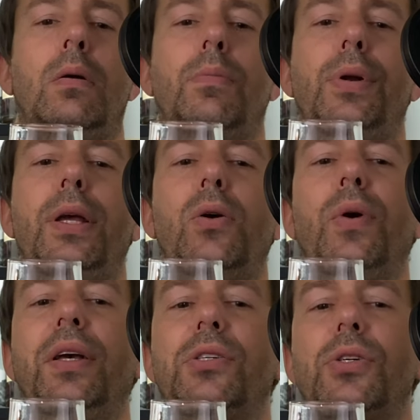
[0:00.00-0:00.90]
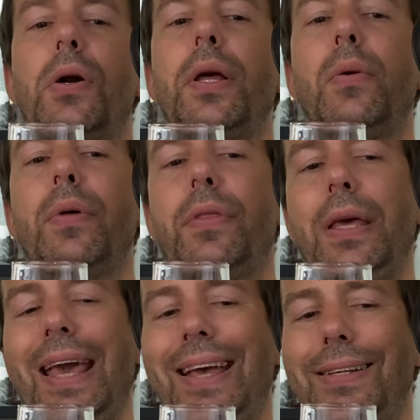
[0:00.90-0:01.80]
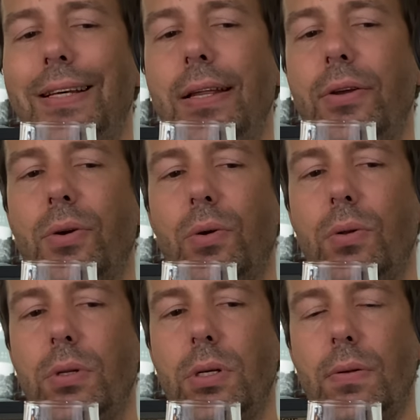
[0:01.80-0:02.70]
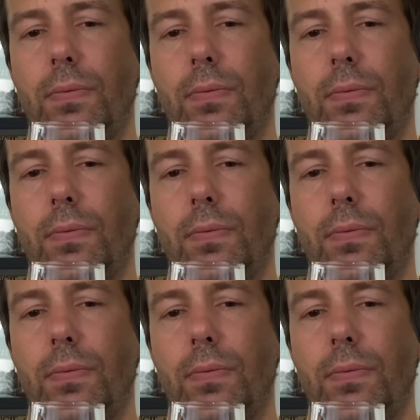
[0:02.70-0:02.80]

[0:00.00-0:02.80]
Pretty quick starting with the 18-year-old